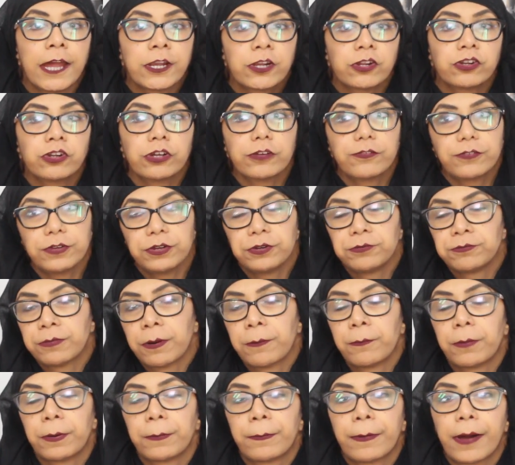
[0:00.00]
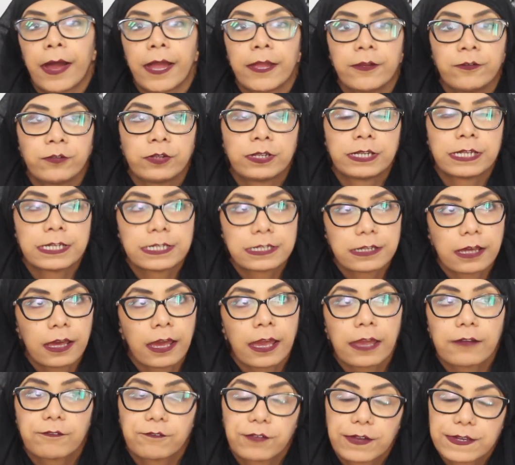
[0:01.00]
I don't know if you remember, but I did
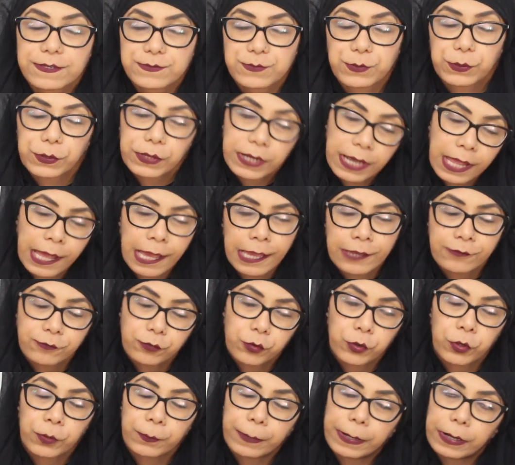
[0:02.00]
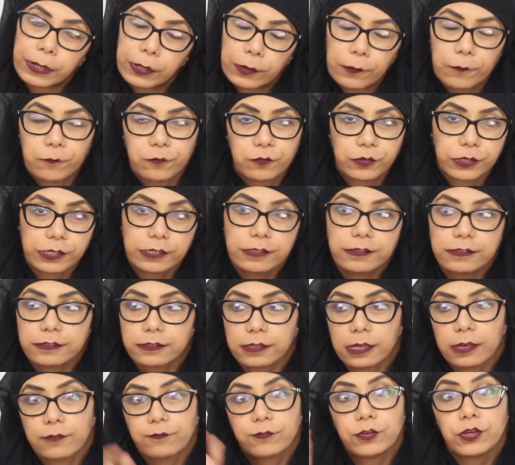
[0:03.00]
a Facebook Live all about
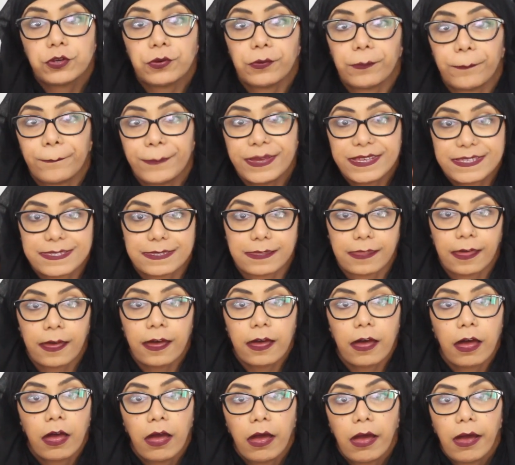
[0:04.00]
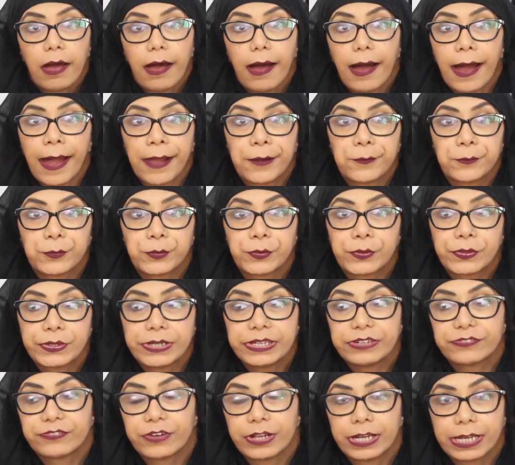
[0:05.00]
confidence. If you missed that, I will
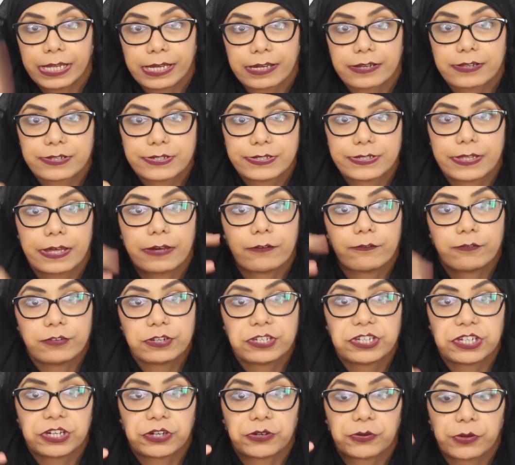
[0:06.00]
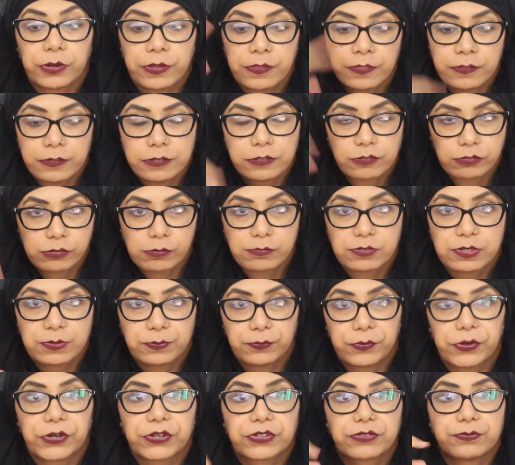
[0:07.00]
leave a link to that video in the
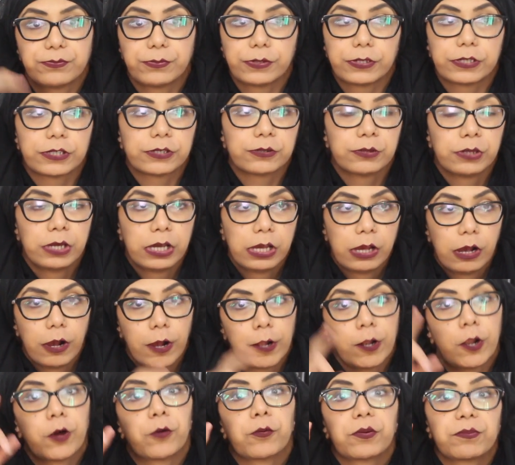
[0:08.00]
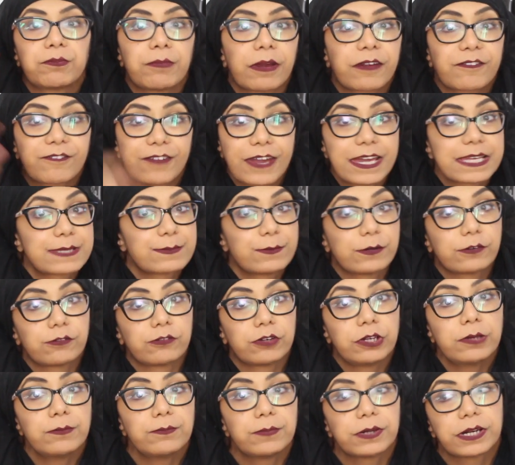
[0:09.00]
description box below, along with my Facebook
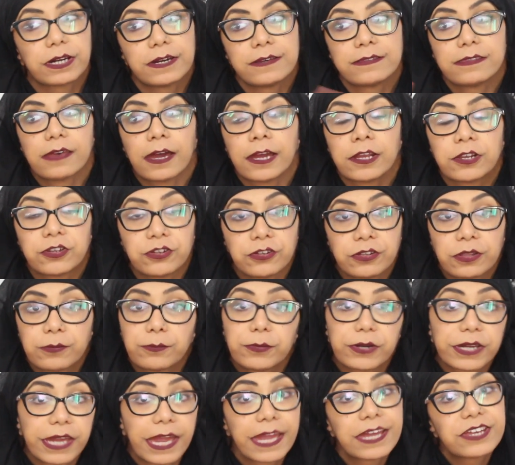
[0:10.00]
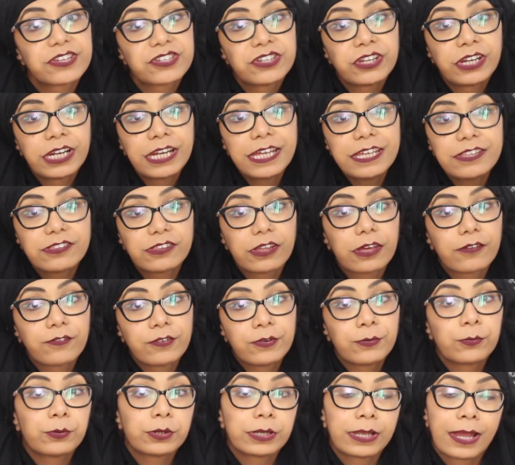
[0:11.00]
group, because I do them occasionally. So
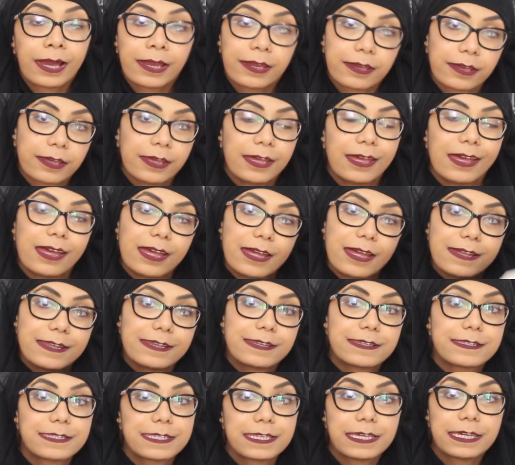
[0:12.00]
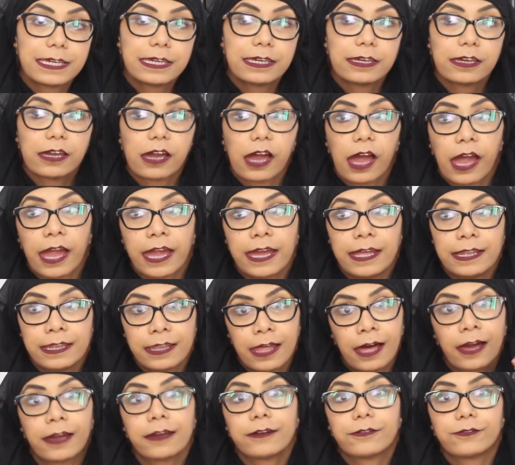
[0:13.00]
if you would like to see a
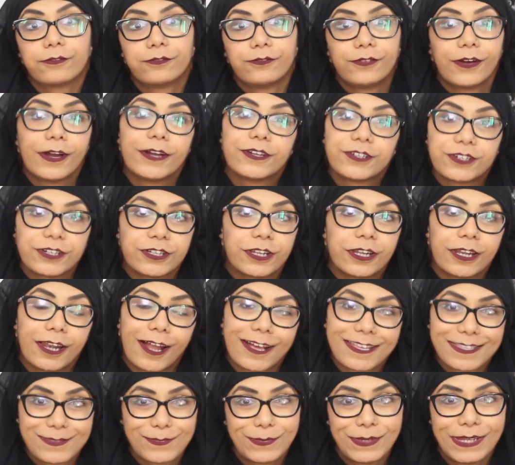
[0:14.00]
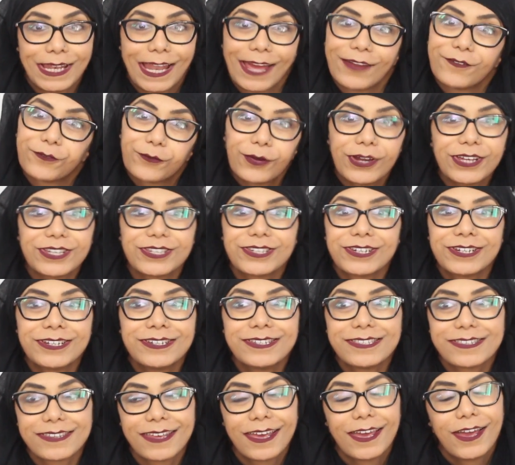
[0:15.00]
live version and ask me live
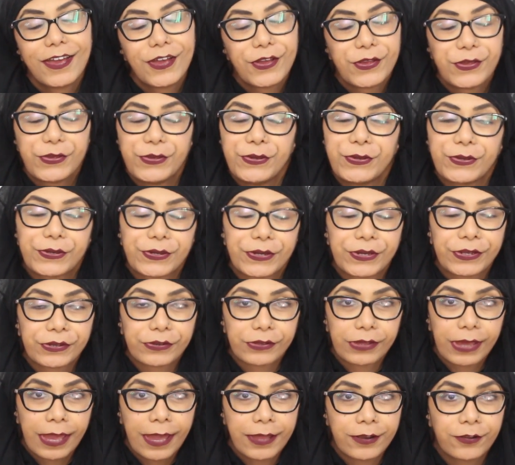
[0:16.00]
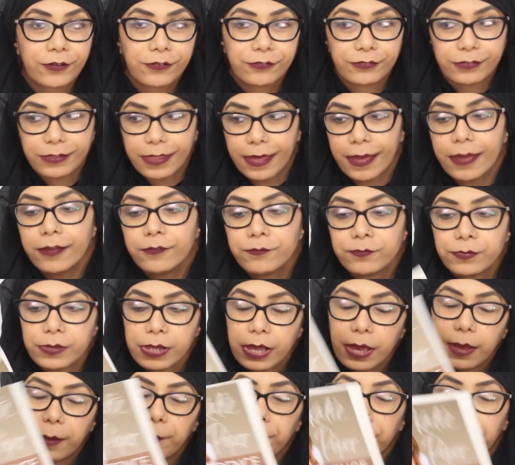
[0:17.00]
questions, you can head over there.
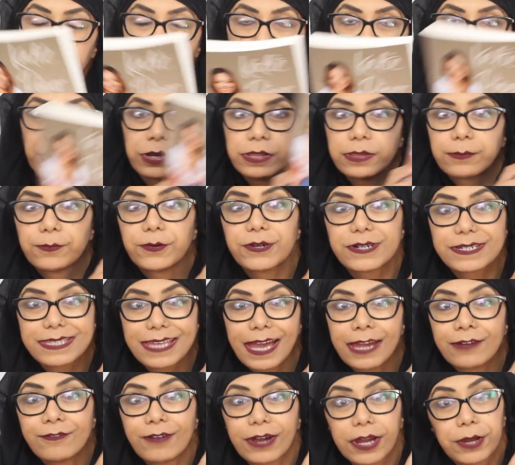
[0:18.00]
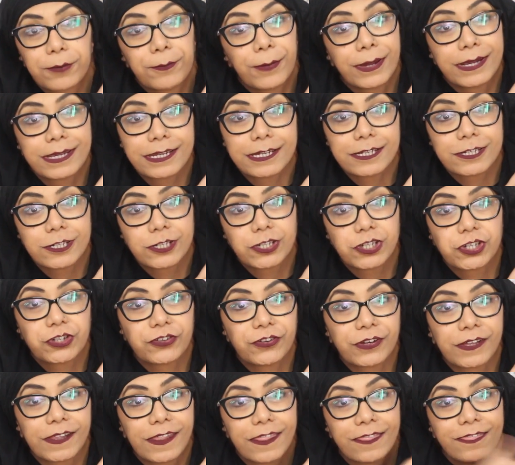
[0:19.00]
But one of the books I recommended
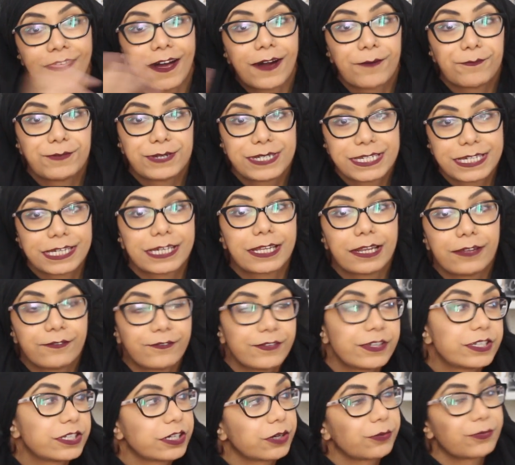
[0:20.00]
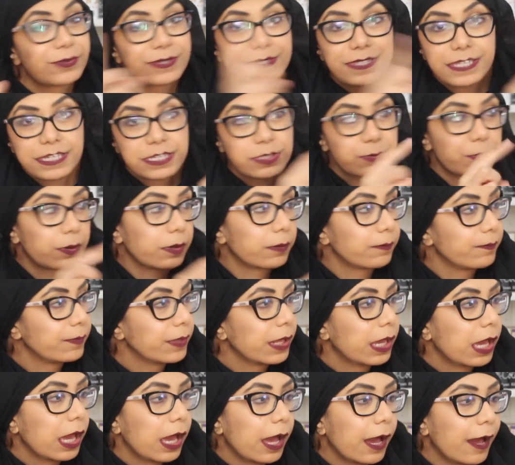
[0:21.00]
during that particular video was this one.
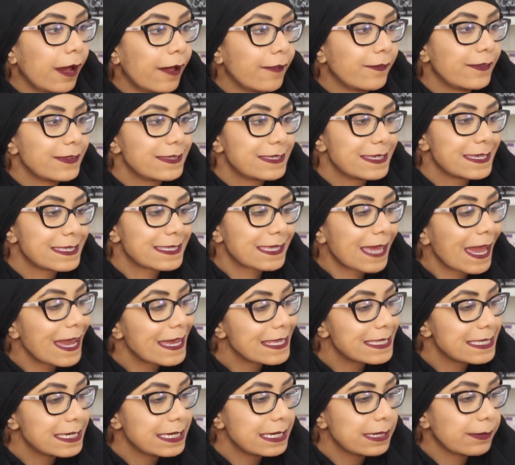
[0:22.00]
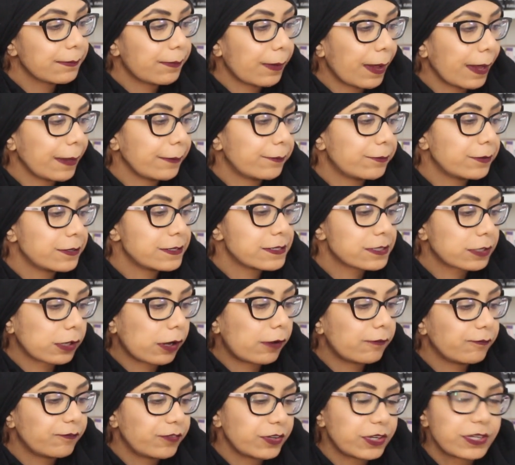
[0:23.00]
And this is Katie Piper's
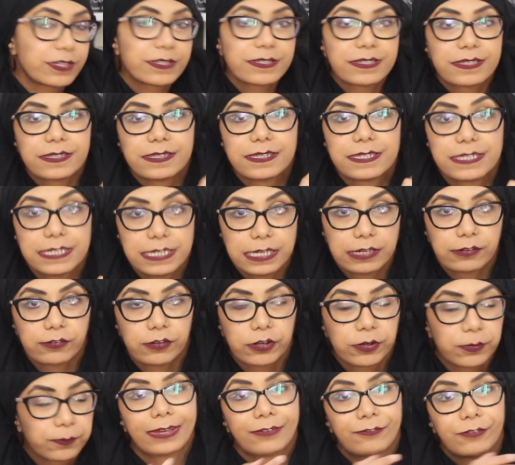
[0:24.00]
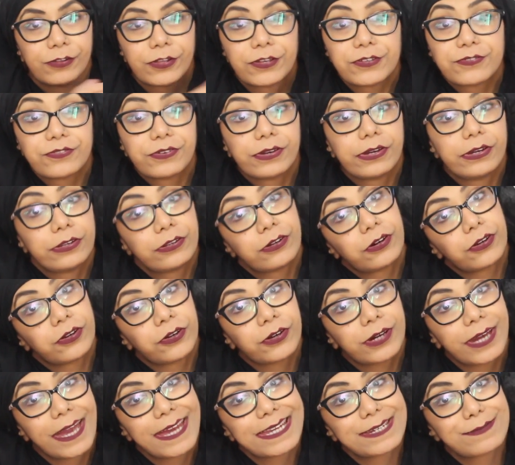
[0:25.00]
Confidence, The Secret. For those of you who don't
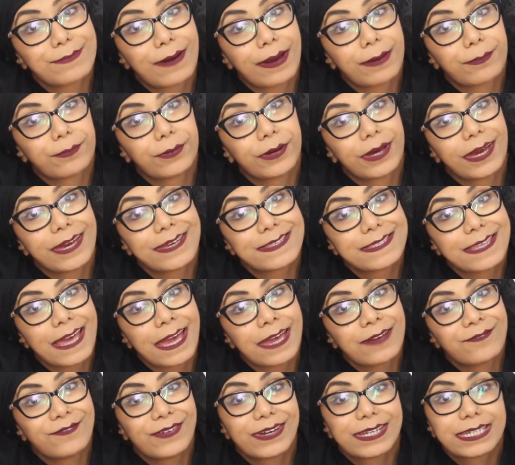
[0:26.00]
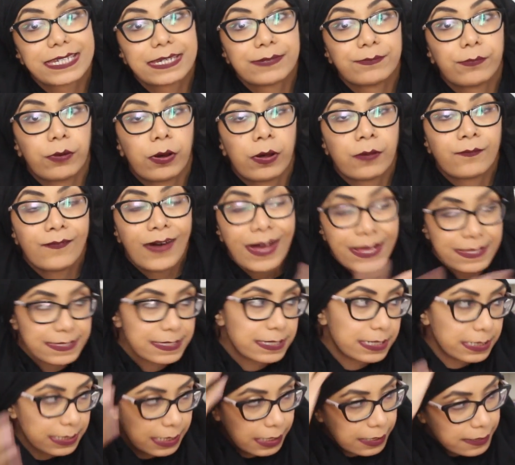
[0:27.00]
know, Katie Piper is a victim of
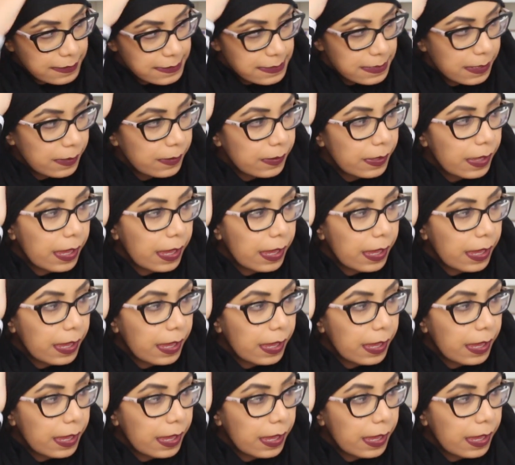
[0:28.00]
acid attacks.